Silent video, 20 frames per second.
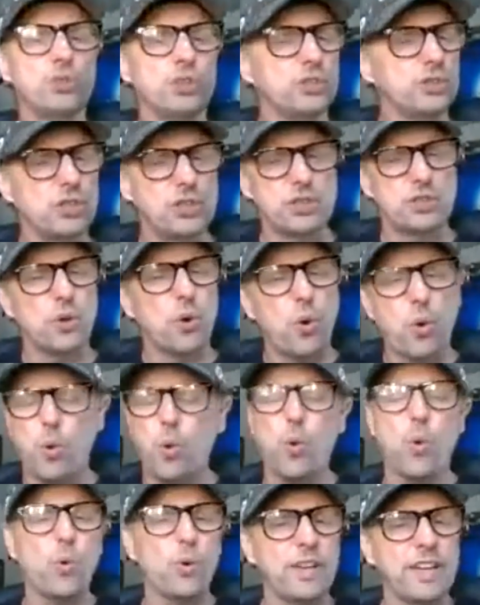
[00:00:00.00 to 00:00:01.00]
You're just
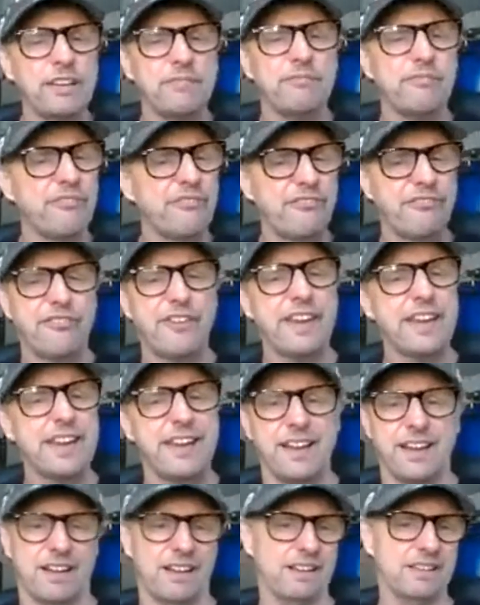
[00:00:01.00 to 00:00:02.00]
all in
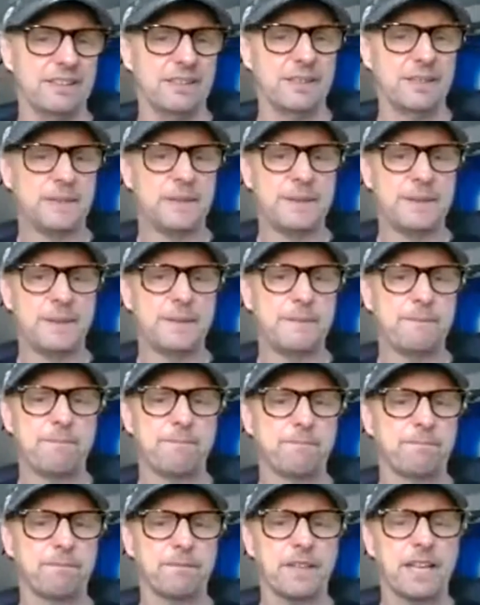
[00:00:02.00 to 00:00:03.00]
fear.
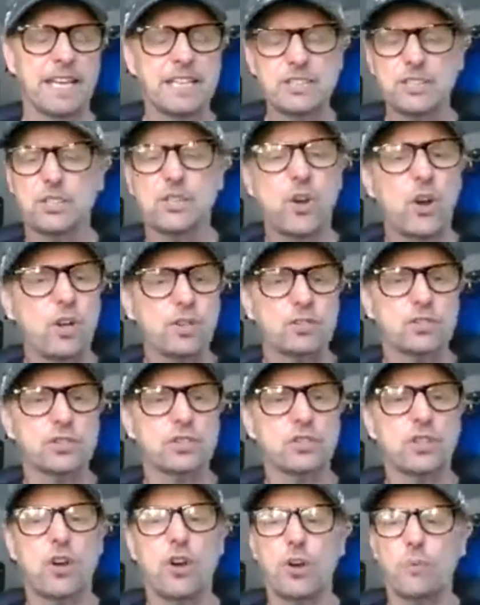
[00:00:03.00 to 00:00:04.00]
It's got to
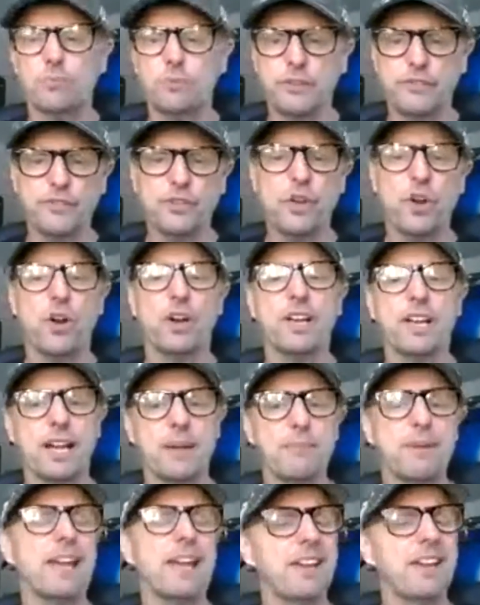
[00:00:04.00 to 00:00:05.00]
stop. You've got to
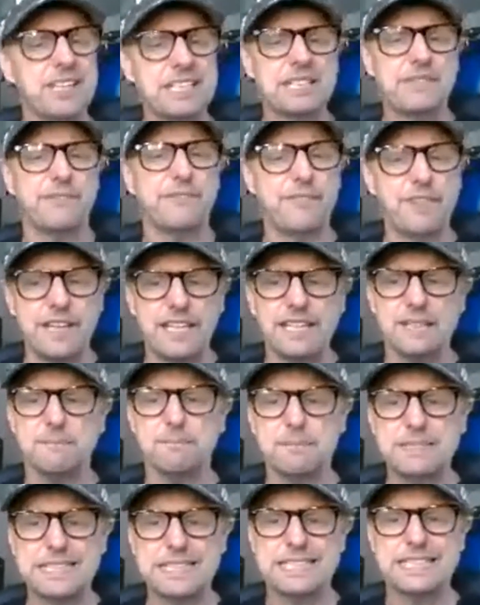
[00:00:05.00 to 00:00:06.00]
come out of this fear
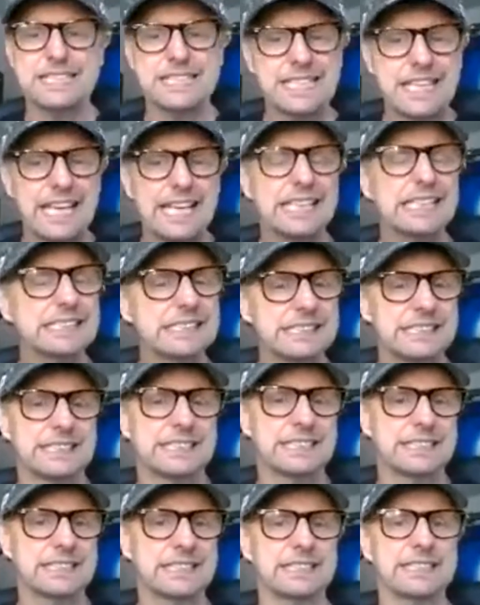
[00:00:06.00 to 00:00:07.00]

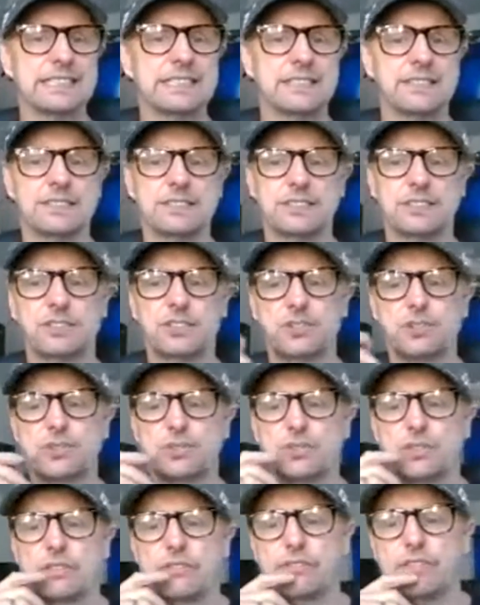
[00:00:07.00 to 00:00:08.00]
mentality. You
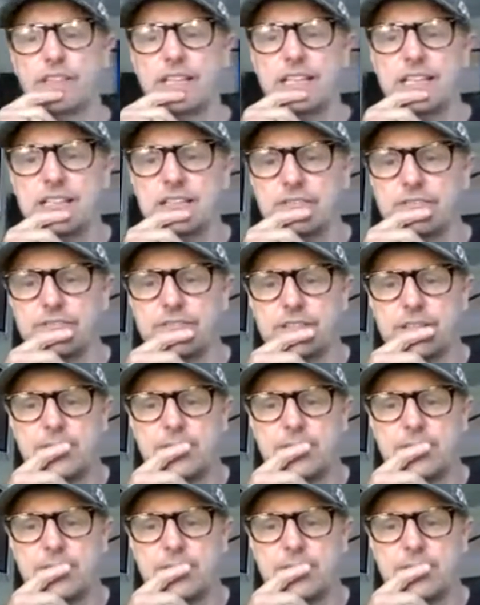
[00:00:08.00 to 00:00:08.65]
truthfully have.